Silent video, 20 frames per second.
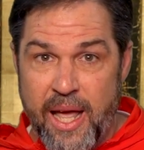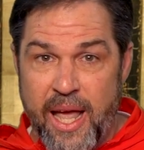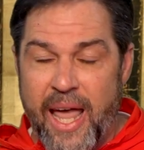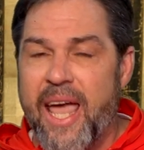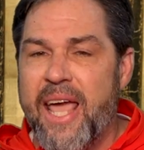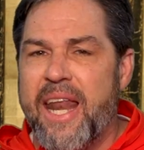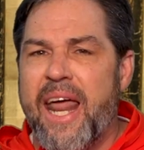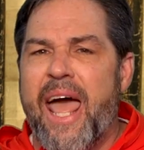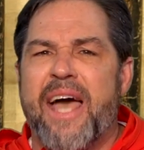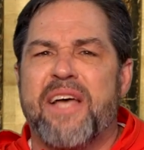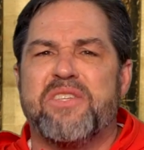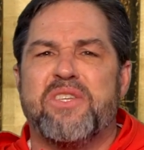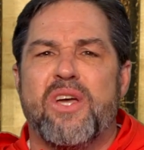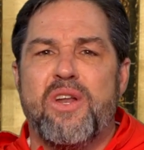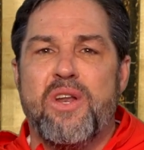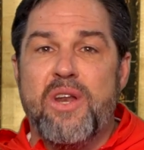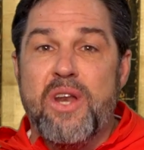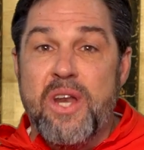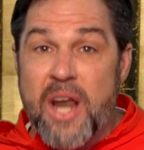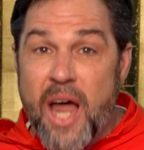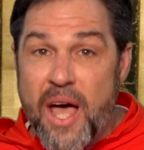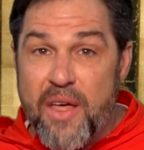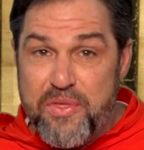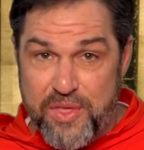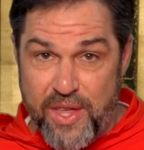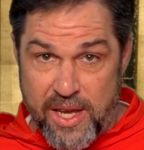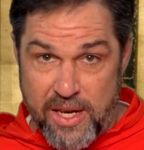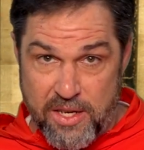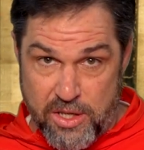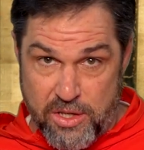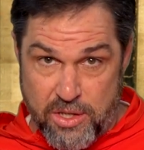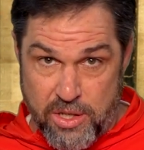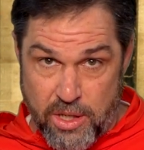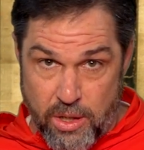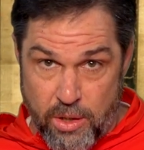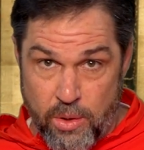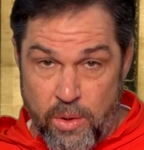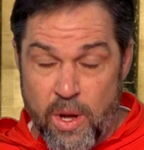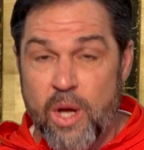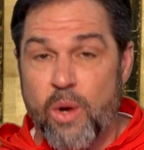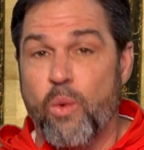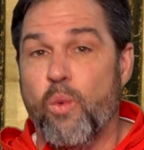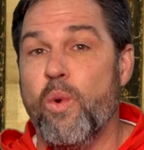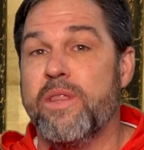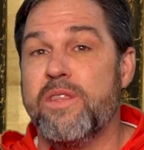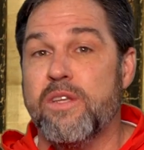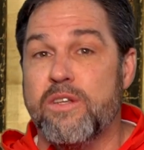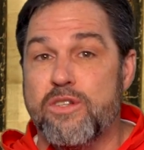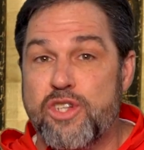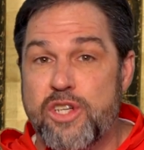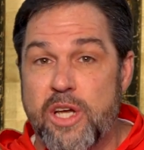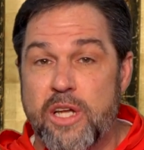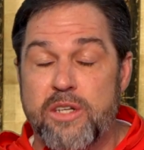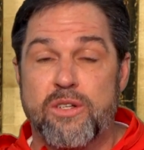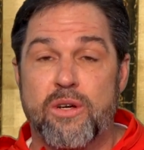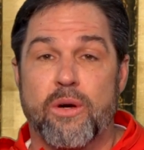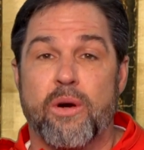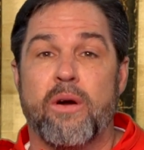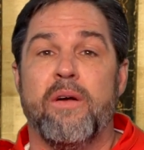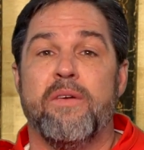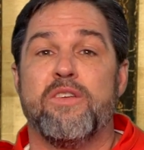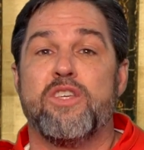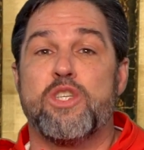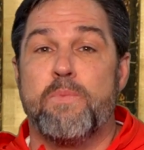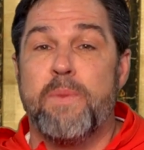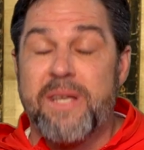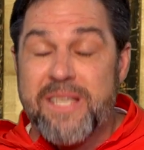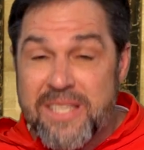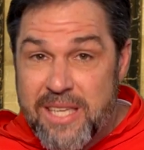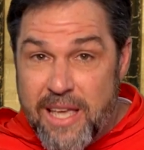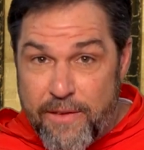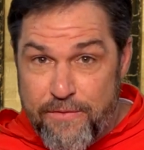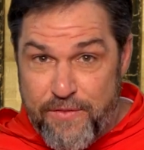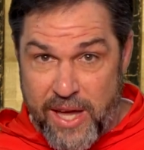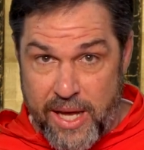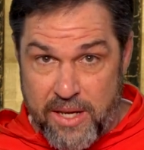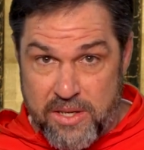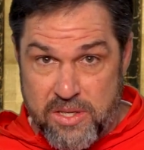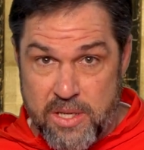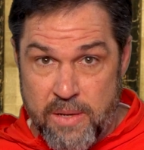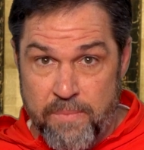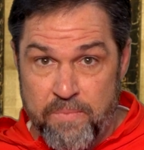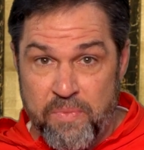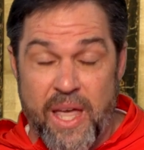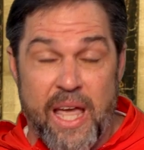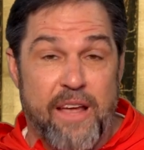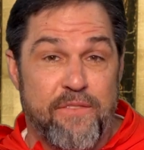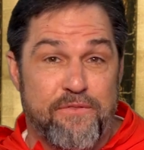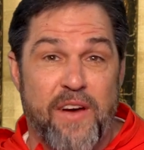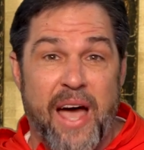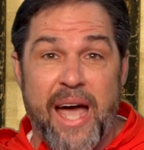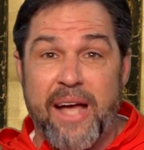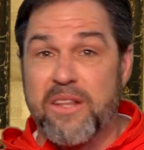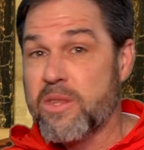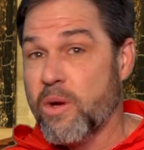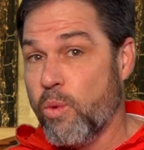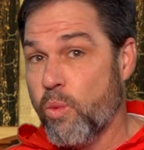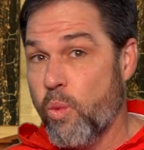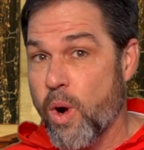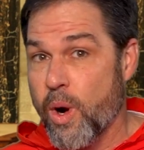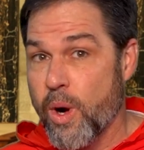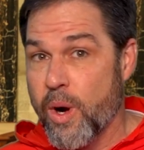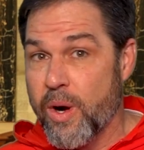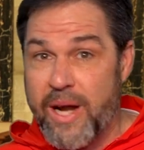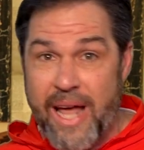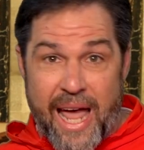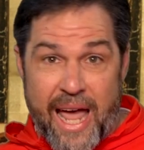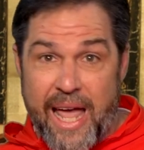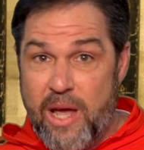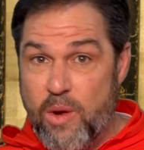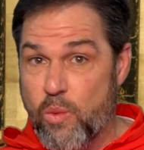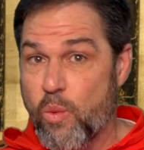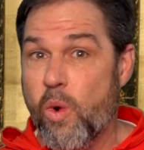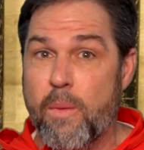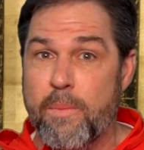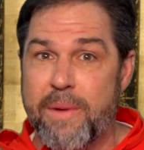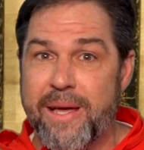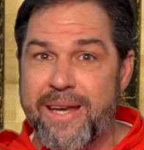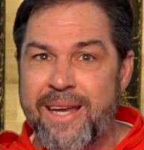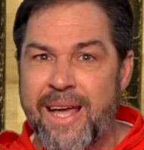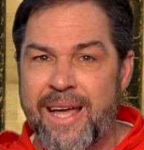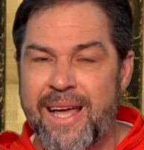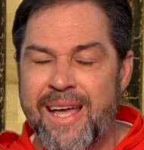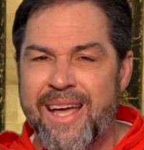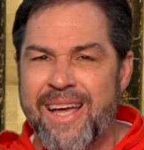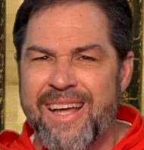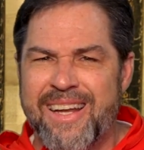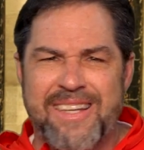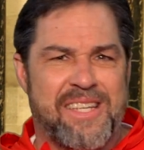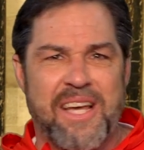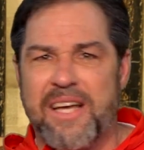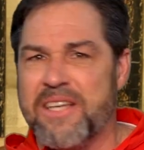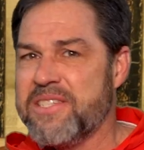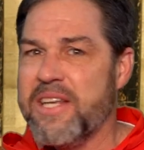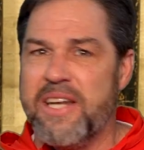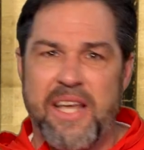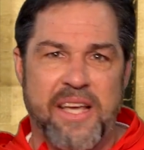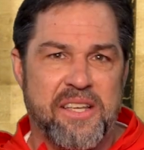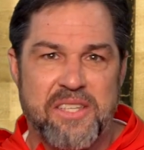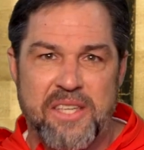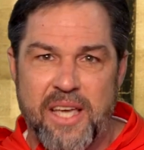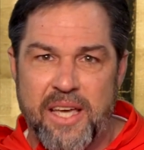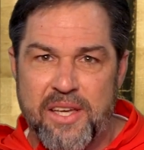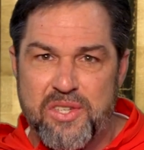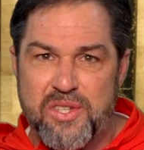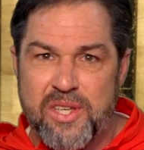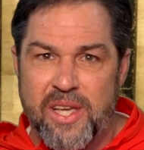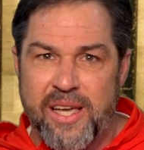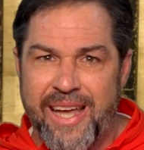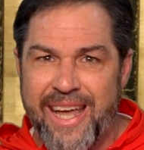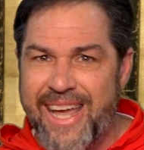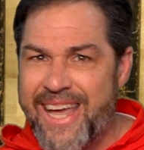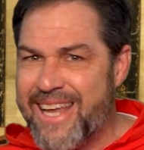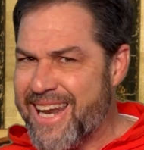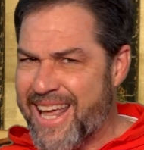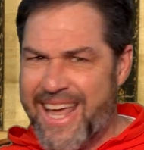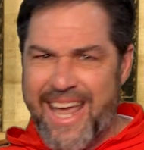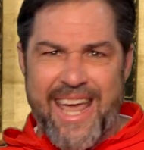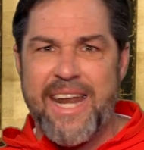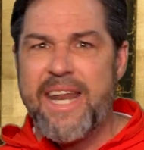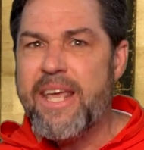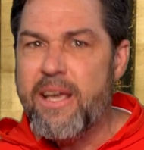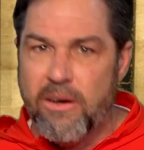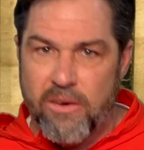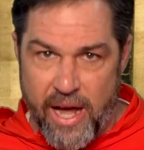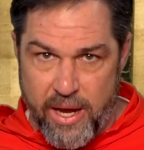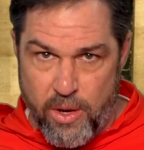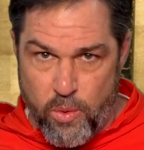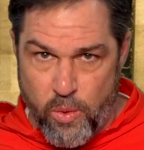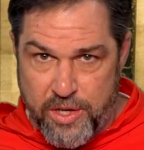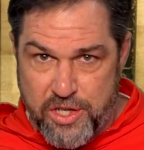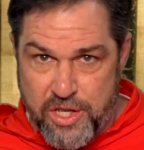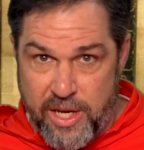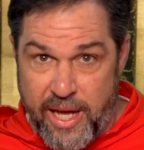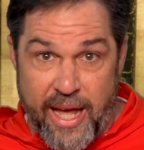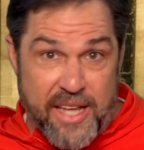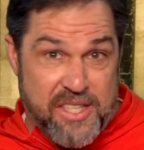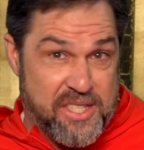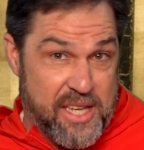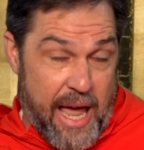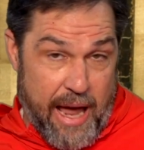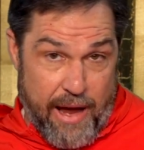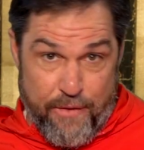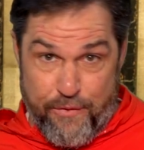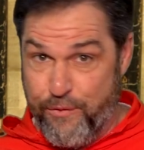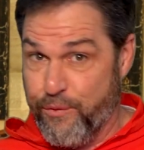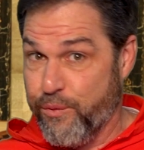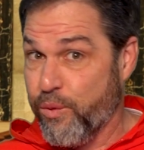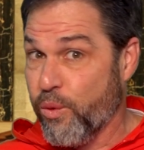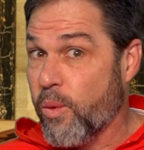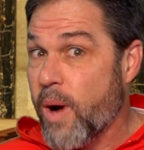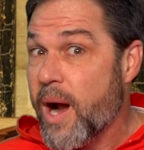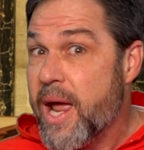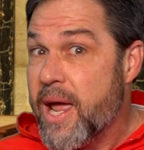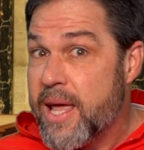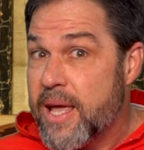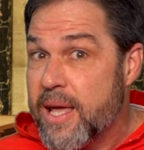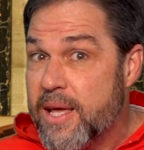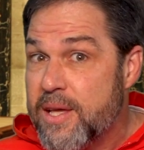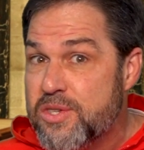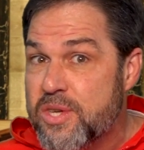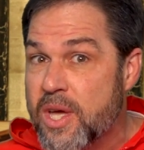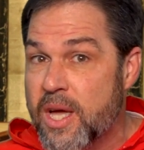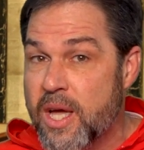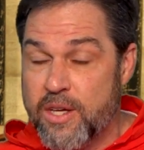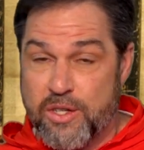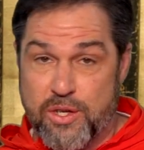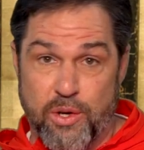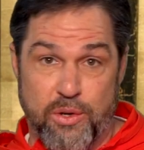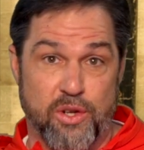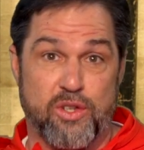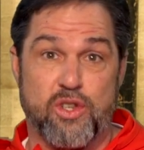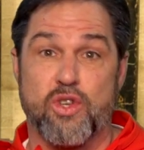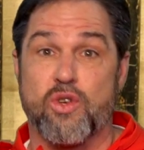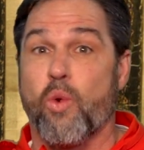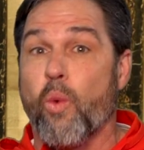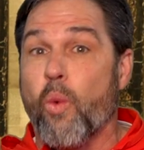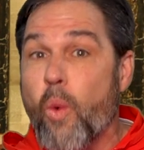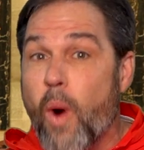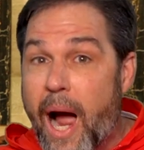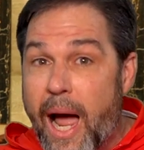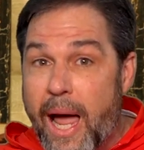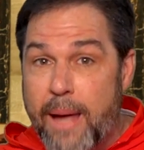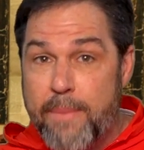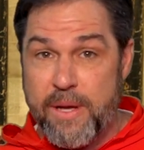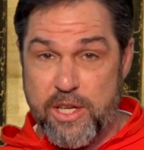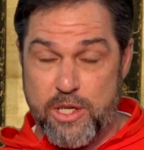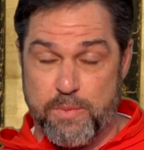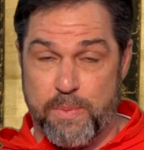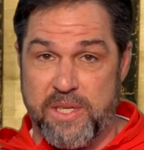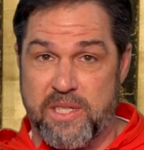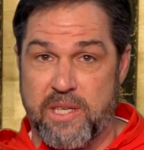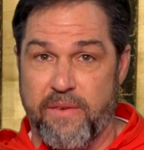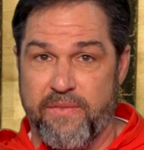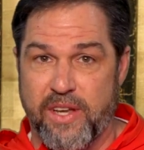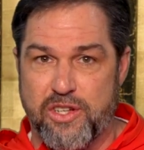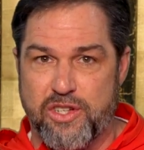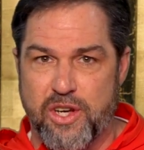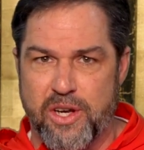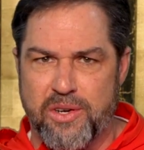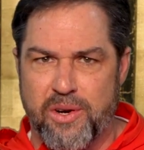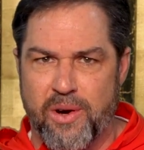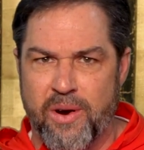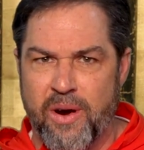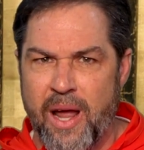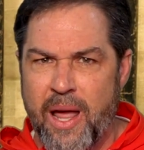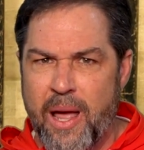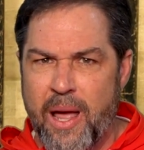It has nothing to do with gender specifics. In fact, the word a woman doesn't exist in any language. It's a phrase to describe a specific gender,